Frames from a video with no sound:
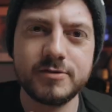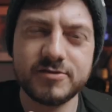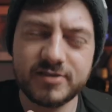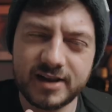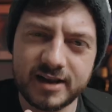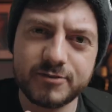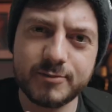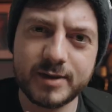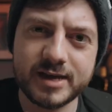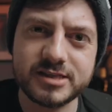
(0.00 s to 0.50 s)
So
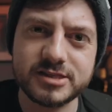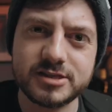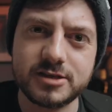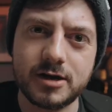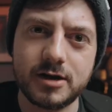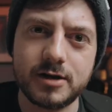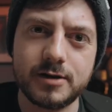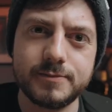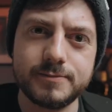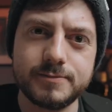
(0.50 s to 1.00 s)
let's make a
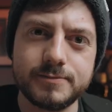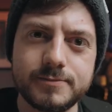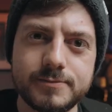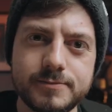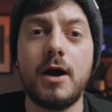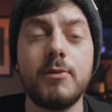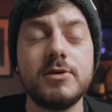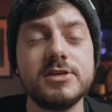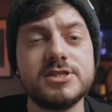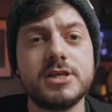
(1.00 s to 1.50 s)
start.
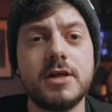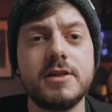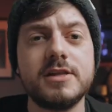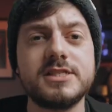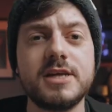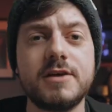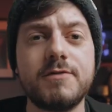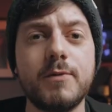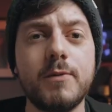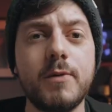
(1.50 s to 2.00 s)
I want to start
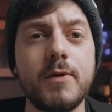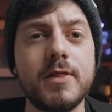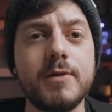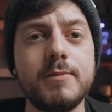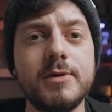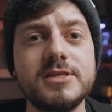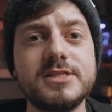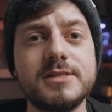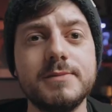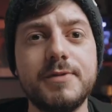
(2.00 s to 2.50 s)
this off with one of the
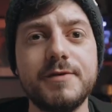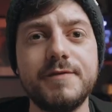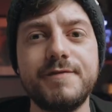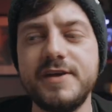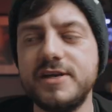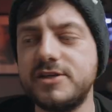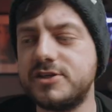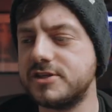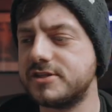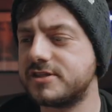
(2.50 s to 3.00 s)
most simple
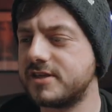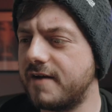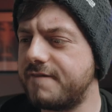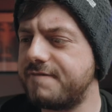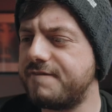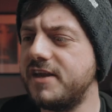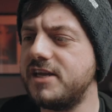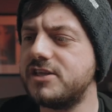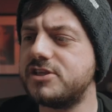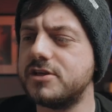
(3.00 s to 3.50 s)
features, a
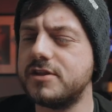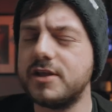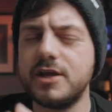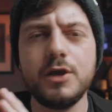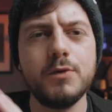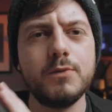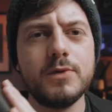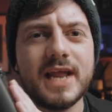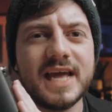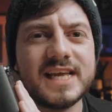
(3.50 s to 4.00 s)
feature that
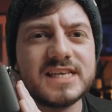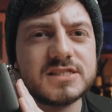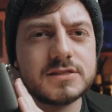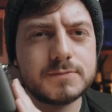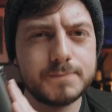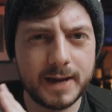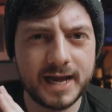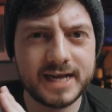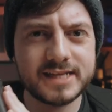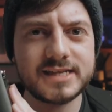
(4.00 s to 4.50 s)
you would
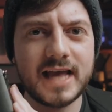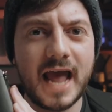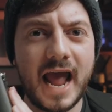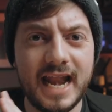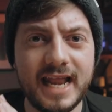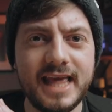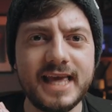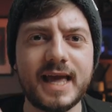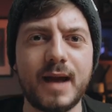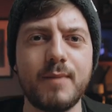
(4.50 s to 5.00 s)
expect
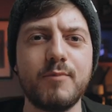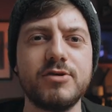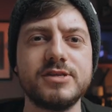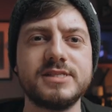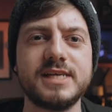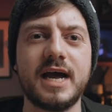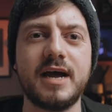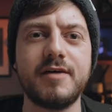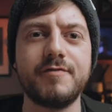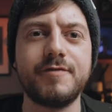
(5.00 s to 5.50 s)
any camera
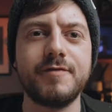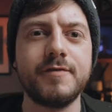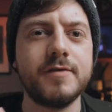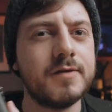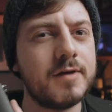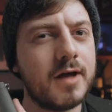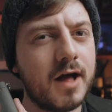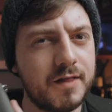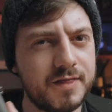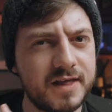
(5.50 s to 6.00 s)
to have,
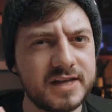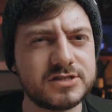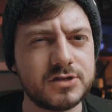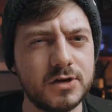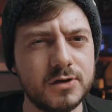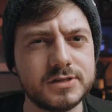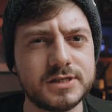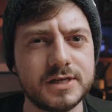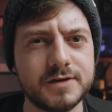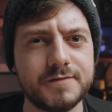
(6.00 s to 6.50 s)
and that's
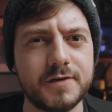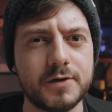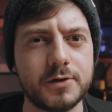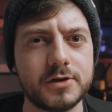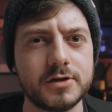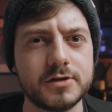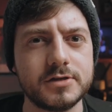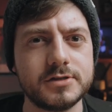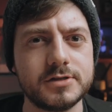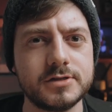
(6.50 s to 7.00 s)

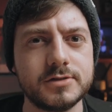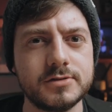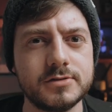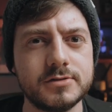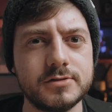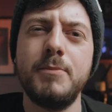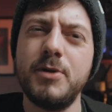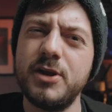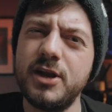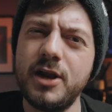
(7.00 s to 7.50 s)
autofocus.
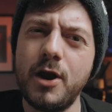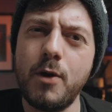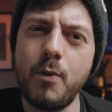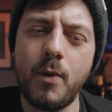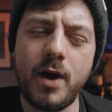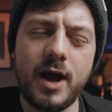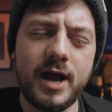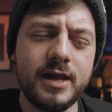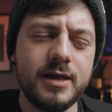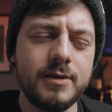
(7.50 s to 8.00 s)
But you know
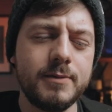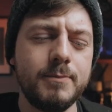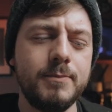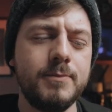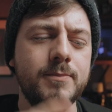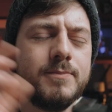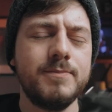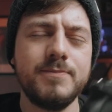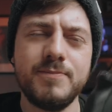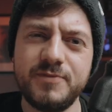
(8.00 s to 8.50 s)
why?
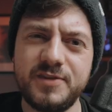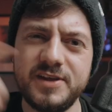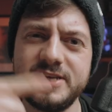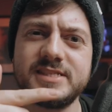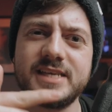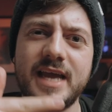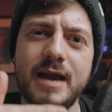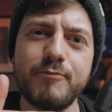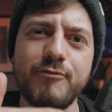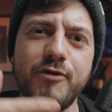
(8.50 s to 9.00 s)

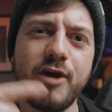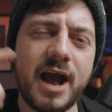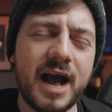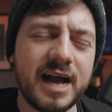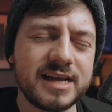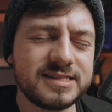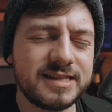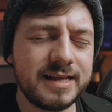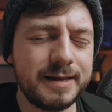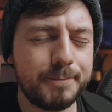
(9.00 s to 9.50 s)
This camera
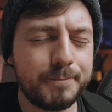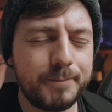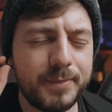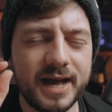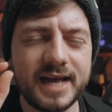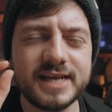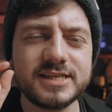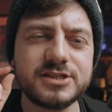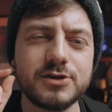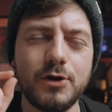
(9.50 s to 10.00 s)
has the
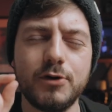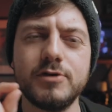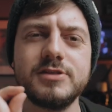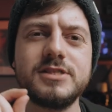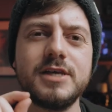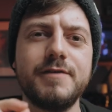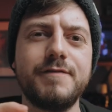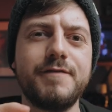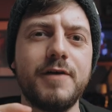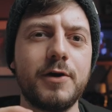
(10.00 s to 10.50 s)
best
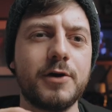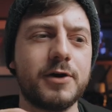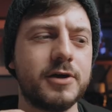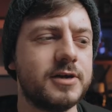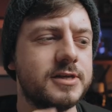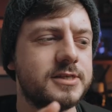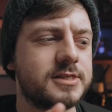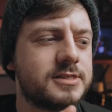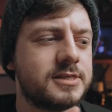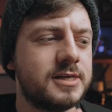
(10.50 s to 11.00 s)

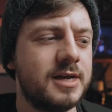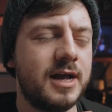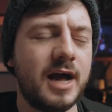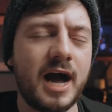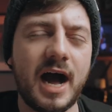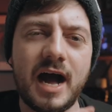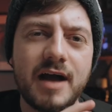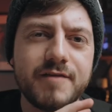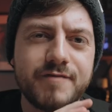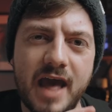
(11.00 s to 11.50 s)
autofocus
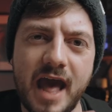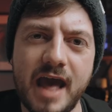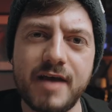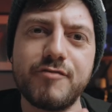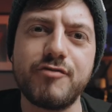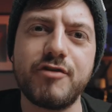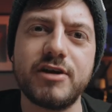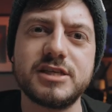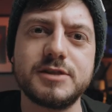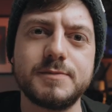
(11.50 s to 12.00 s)
I've
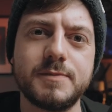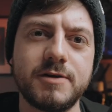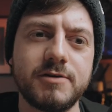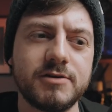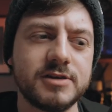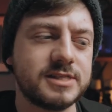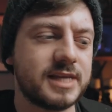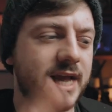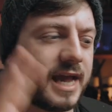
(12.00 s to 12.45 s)
ever experienced.